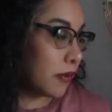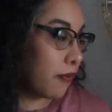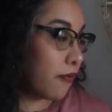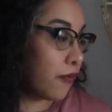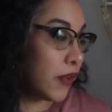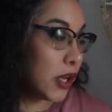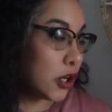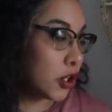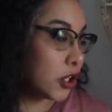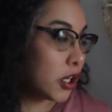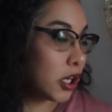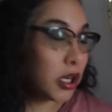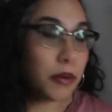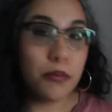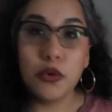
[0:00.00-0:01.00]
a
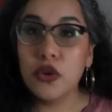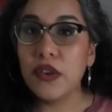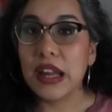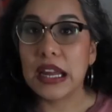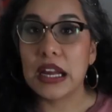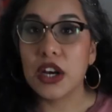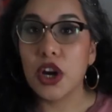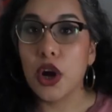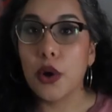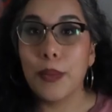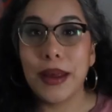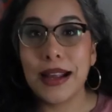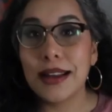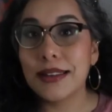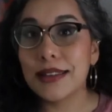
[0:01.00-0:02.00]
feel-good movie, you know,
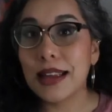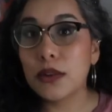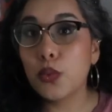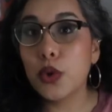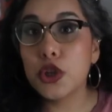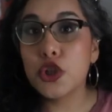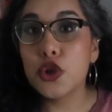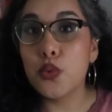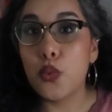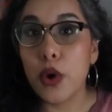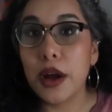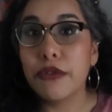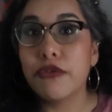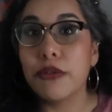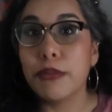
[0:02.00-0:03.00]
because that's what you
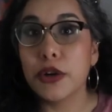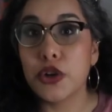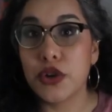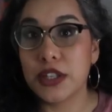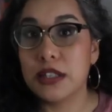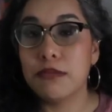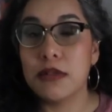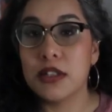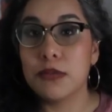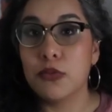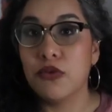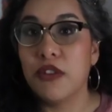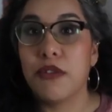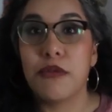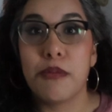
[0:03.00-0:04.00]
want from a Christmas
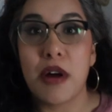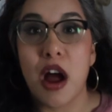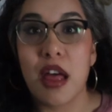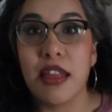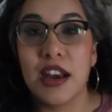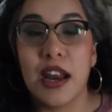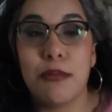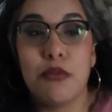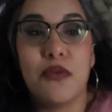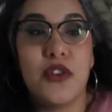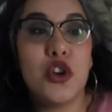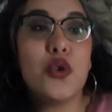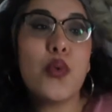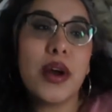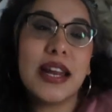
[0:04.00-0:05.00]
movie, from a holiday movie.
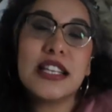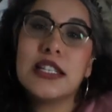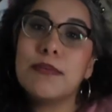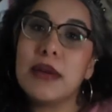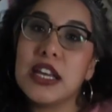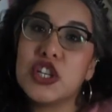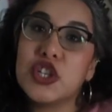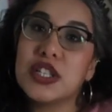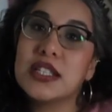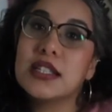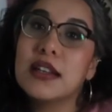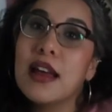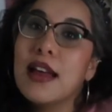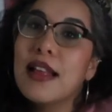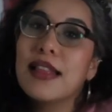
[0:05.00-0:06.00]
You want it to be
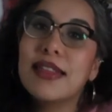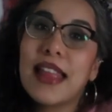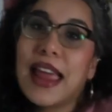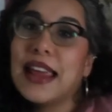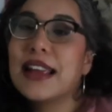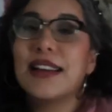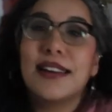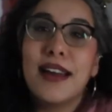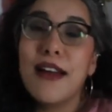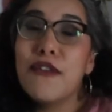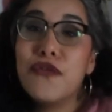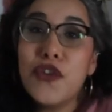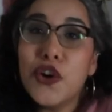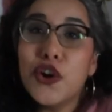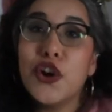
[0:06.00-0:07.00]
just like
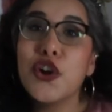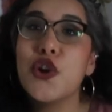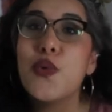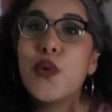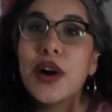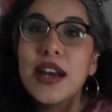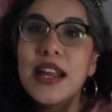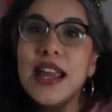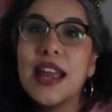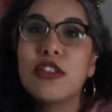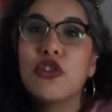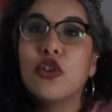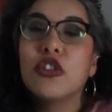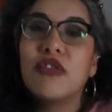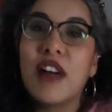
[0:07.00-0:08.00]
feel good. You want to
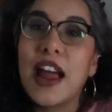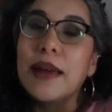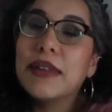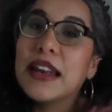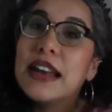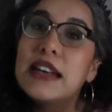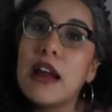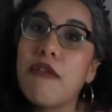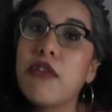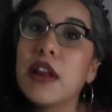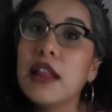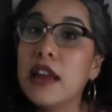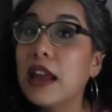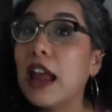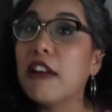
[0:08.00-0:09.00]
get those vibes, and it
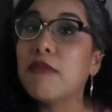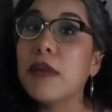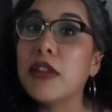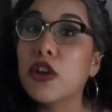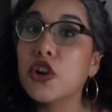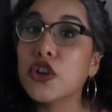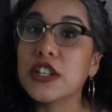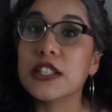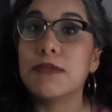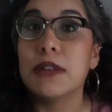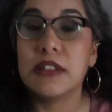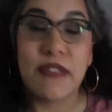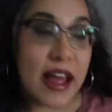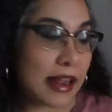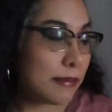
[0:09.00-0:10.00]
definitely gave me the
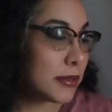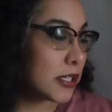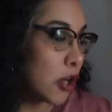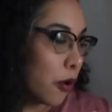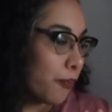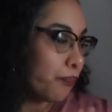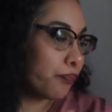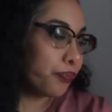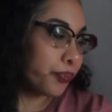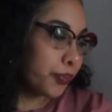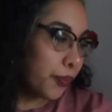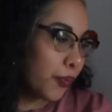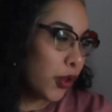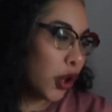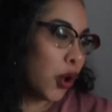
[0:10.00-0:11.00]
Christmas vibes. So
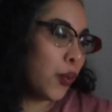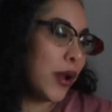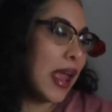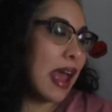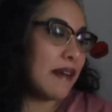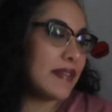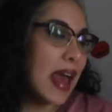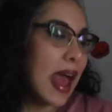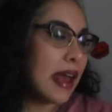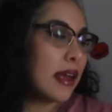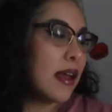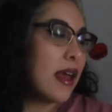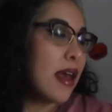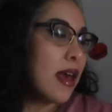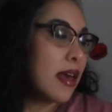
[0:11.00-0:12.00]
we have that.
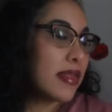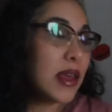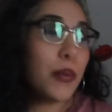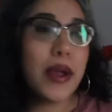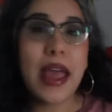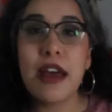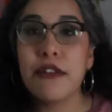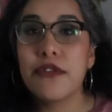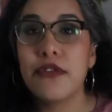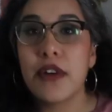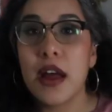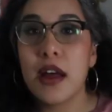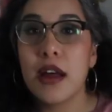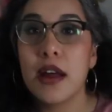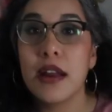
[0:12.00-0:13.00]
Then we have
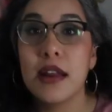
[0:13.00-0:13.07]
uh,